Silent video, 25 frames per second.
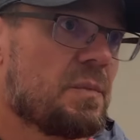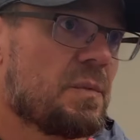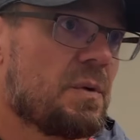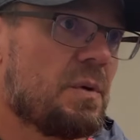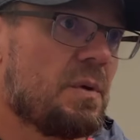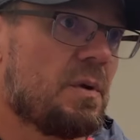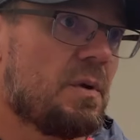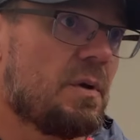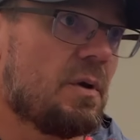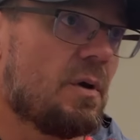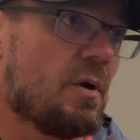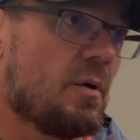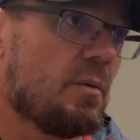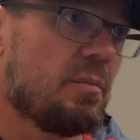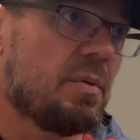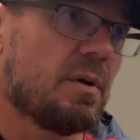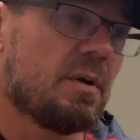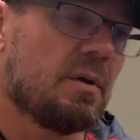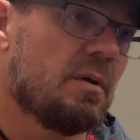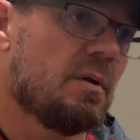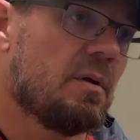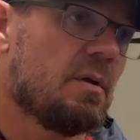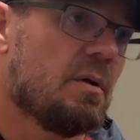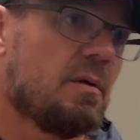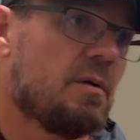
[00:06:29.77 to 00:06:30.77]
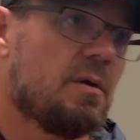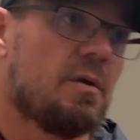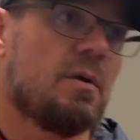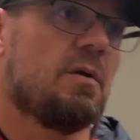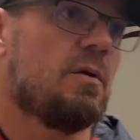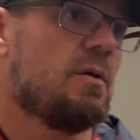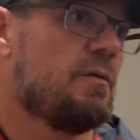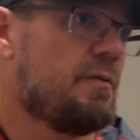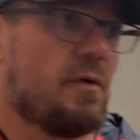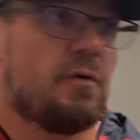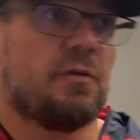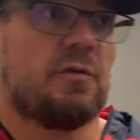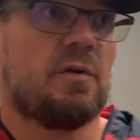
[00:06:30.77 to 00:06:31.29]
You know, but
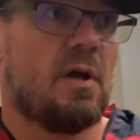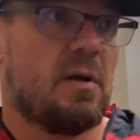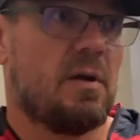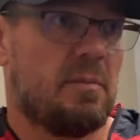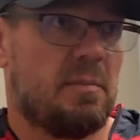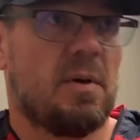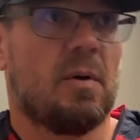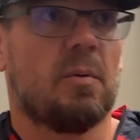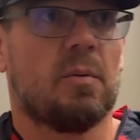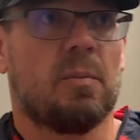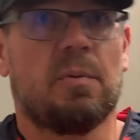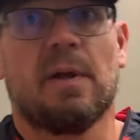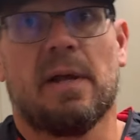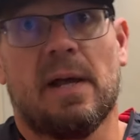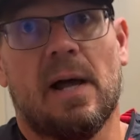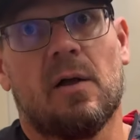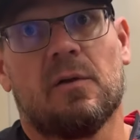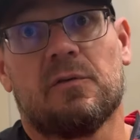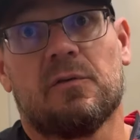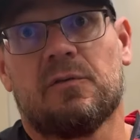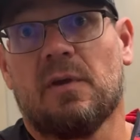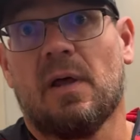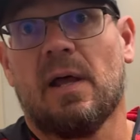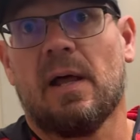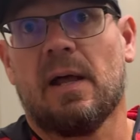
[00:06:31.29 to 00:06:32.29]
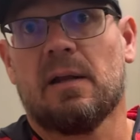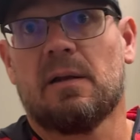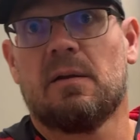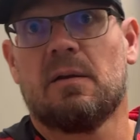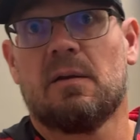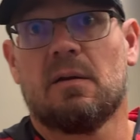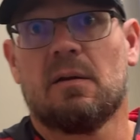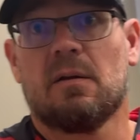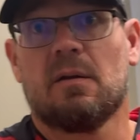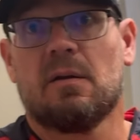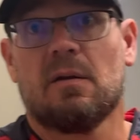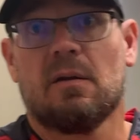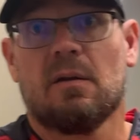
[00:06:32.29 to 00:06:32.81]
you first got to be able to play outside,
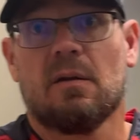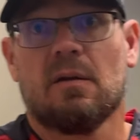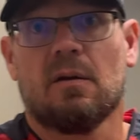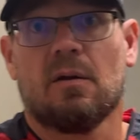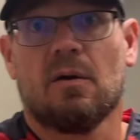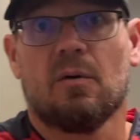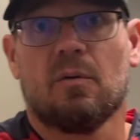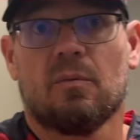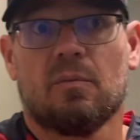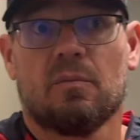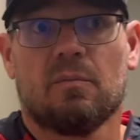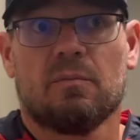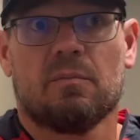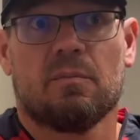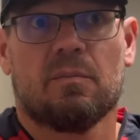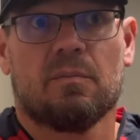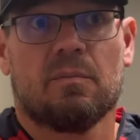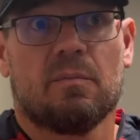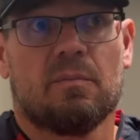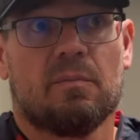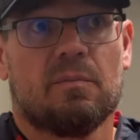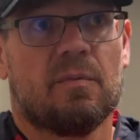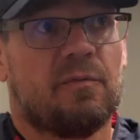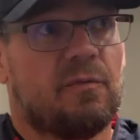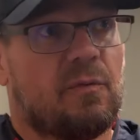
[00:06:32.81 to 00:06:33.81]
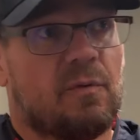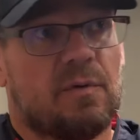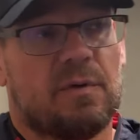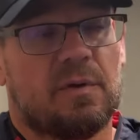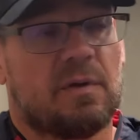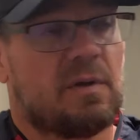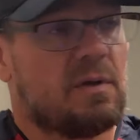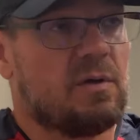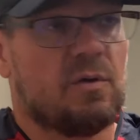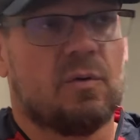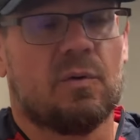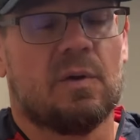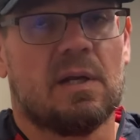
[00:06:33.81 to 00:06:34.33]
you know, before you
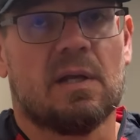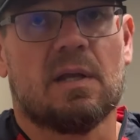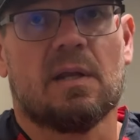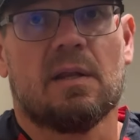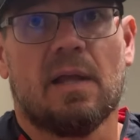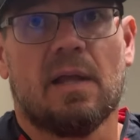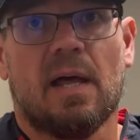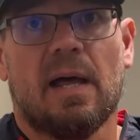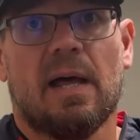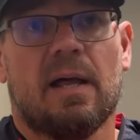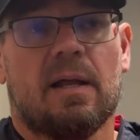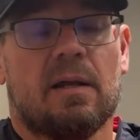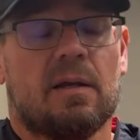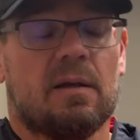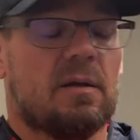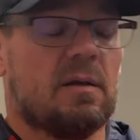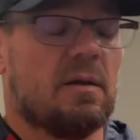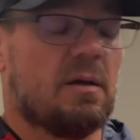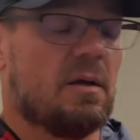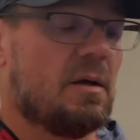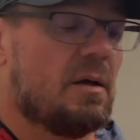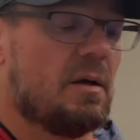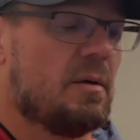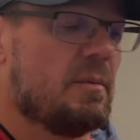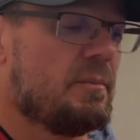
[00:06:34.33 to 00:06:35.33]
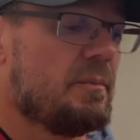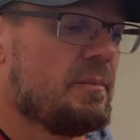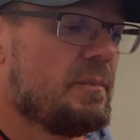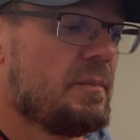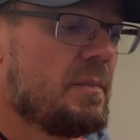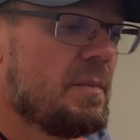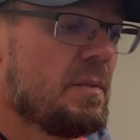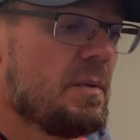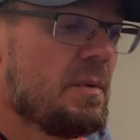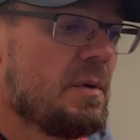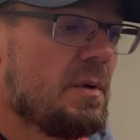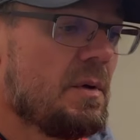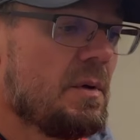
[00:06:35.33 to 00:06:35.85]
can do any of that. And,
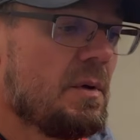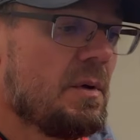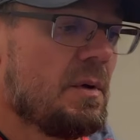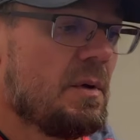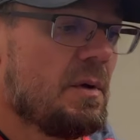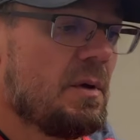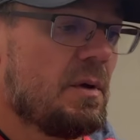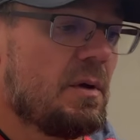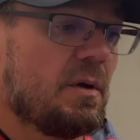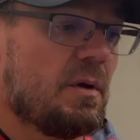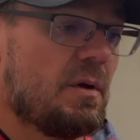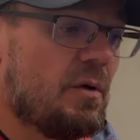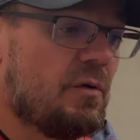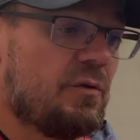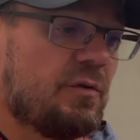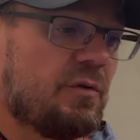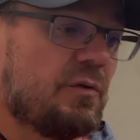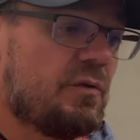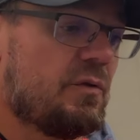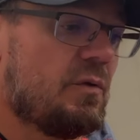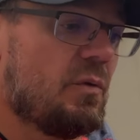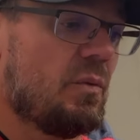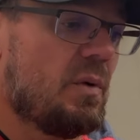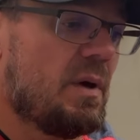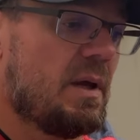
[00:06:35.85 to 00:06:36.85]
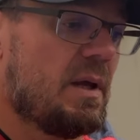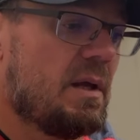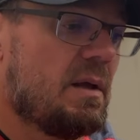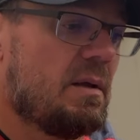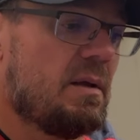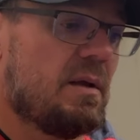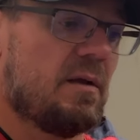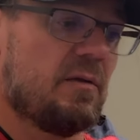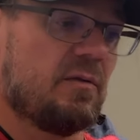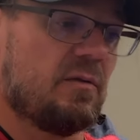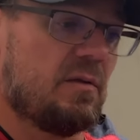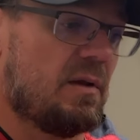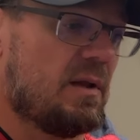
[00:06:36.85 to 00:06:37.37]
you know, just the way
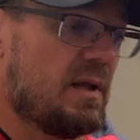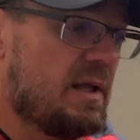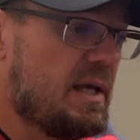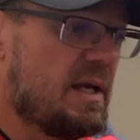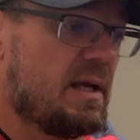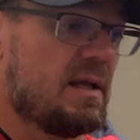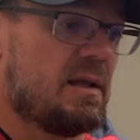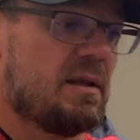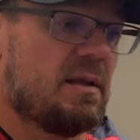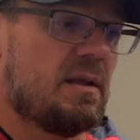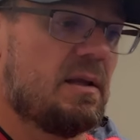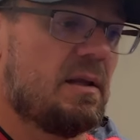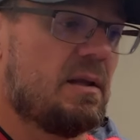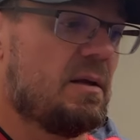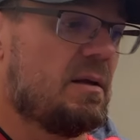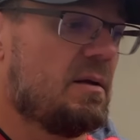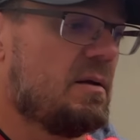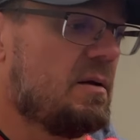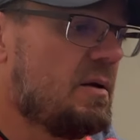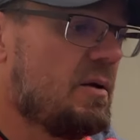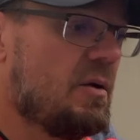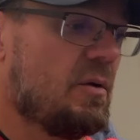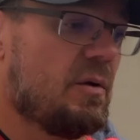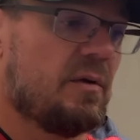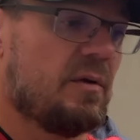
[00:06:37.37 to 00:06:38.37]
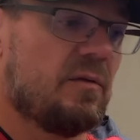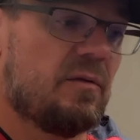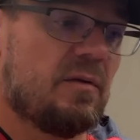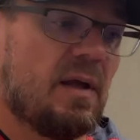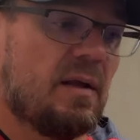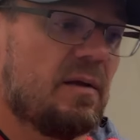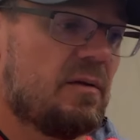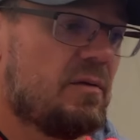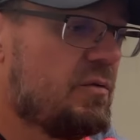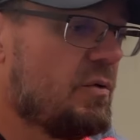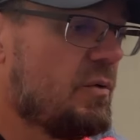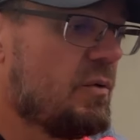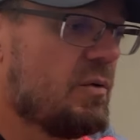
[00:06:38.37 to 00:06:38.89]
his length and, you know, he's got
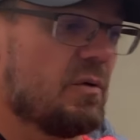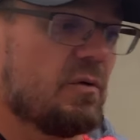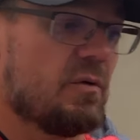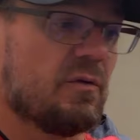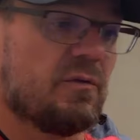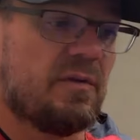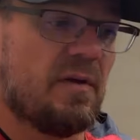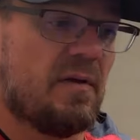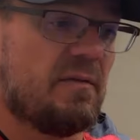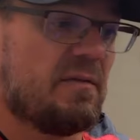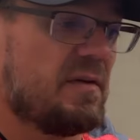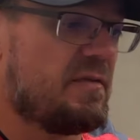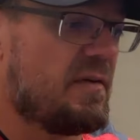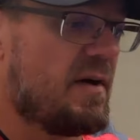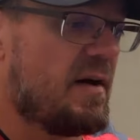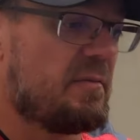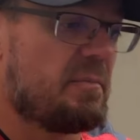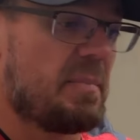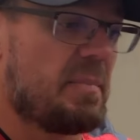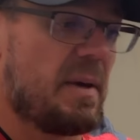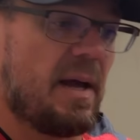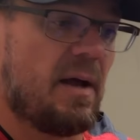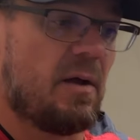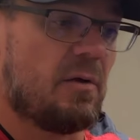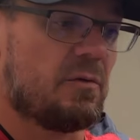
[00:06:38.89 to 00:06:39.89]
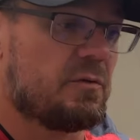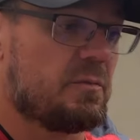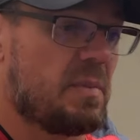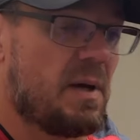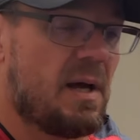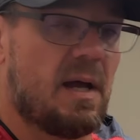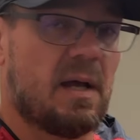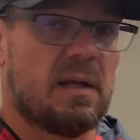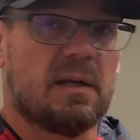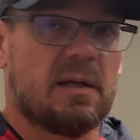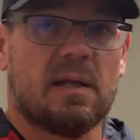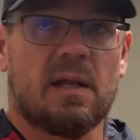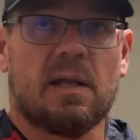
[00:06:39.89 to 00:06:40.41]
275 pounds
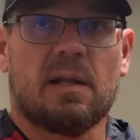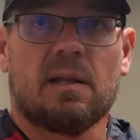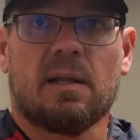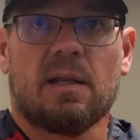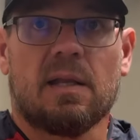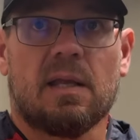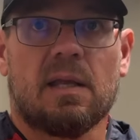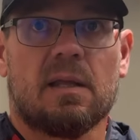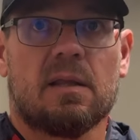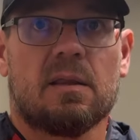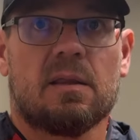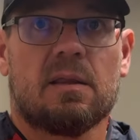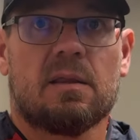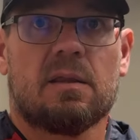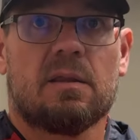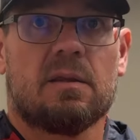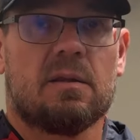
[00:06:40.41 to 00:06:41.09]
behind that length,